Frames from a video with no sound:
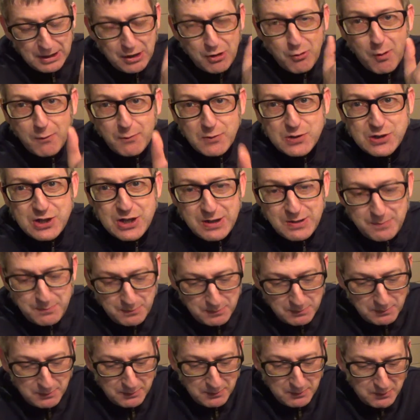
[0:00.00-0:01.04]
obviously
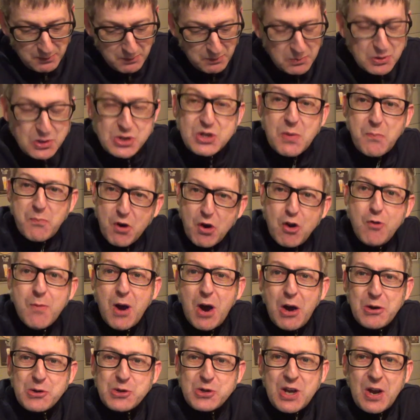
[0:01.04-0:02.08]
was the
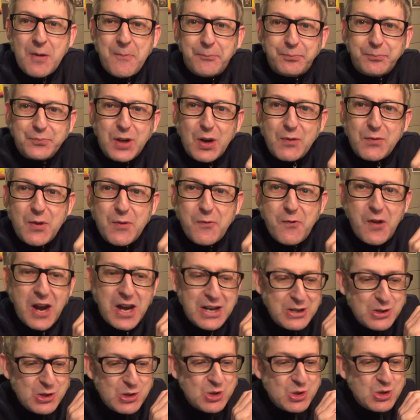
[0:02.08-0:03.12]
brewmaster of the
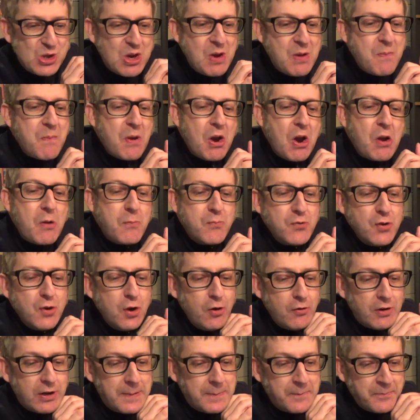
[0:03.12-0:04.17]
Van Steenberge
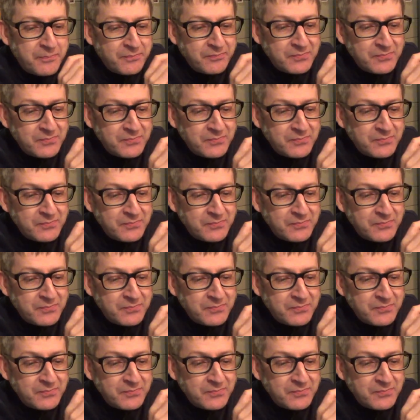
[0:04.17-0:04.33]
Brewery.